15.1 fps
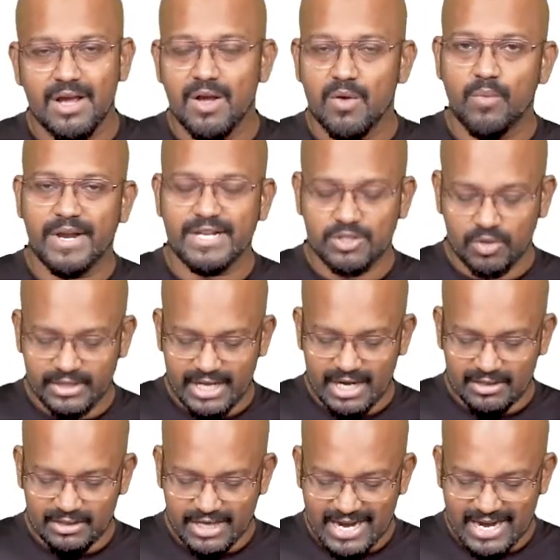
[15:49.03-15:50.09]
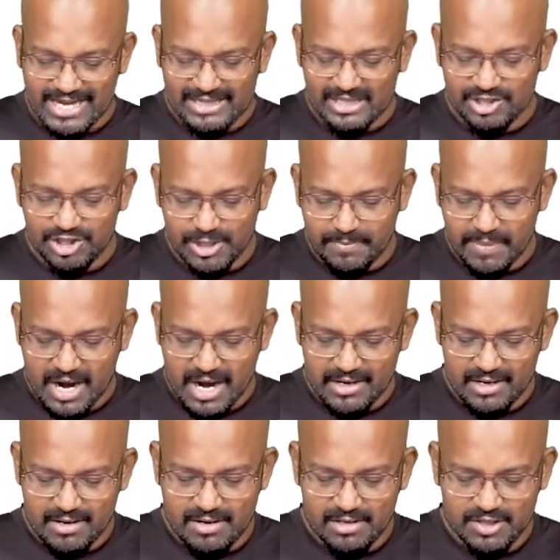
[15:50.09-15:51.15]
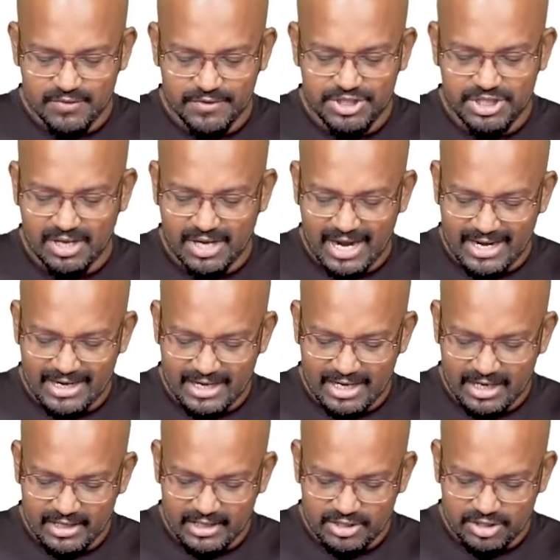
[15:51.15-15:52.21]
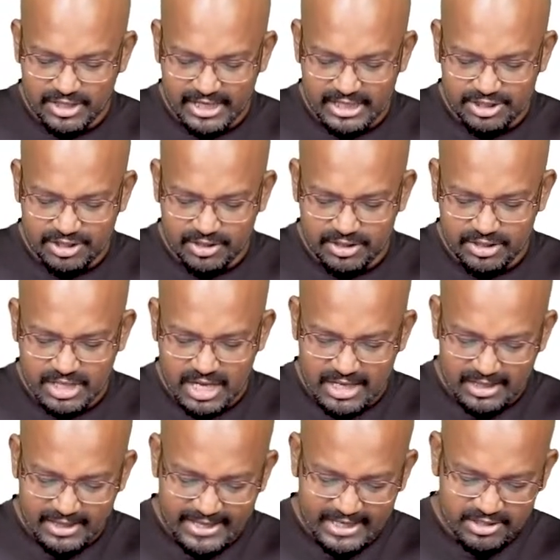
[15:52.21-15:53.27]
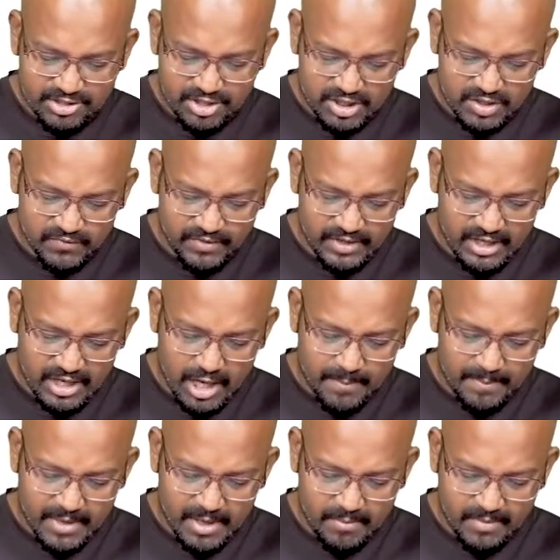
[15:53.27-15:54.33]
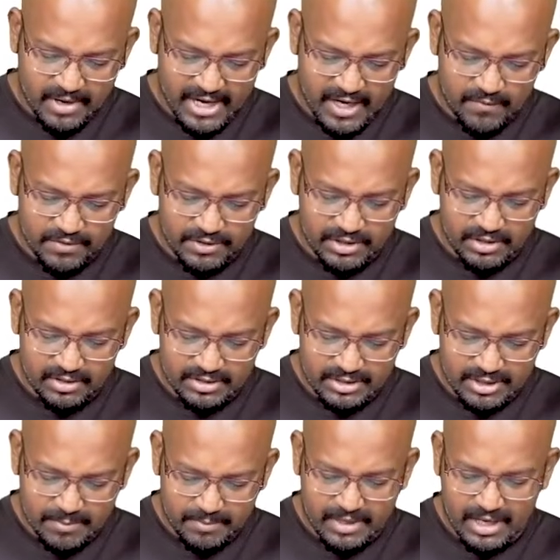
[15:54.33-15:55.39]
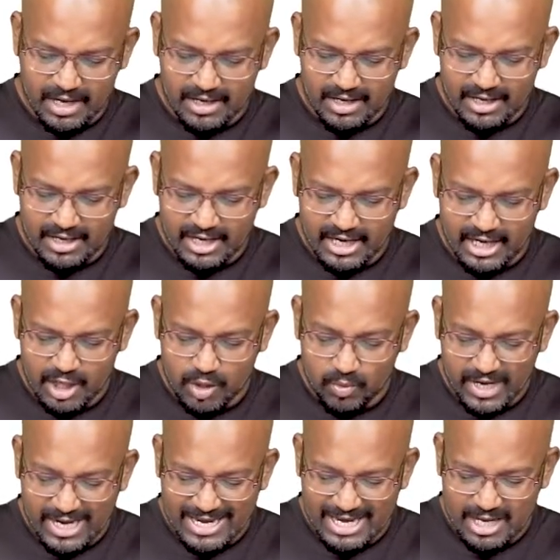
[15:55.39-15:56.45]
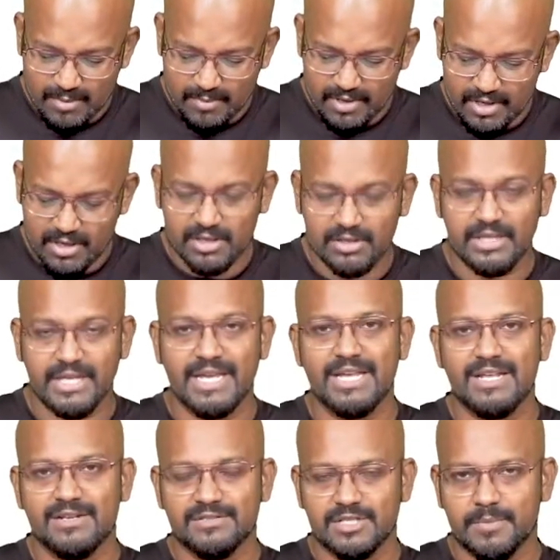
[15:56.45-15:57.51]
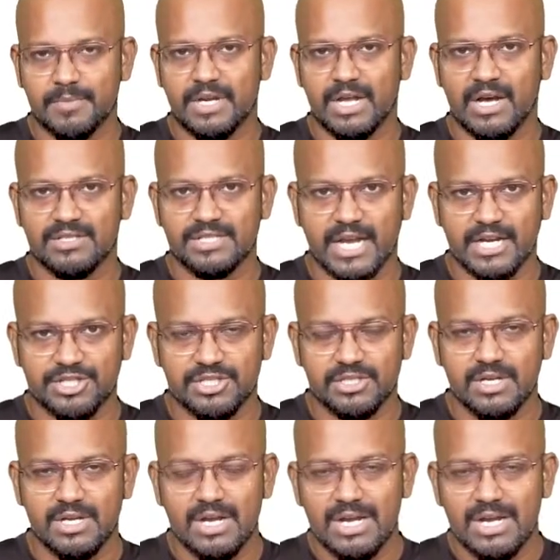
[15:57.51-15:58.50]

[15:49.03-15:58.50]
Whereas on the other hand, the gepant drugs, which are antagonist agents, these drugs will come and bind with the receptor and tend to inhibit the receptor's action.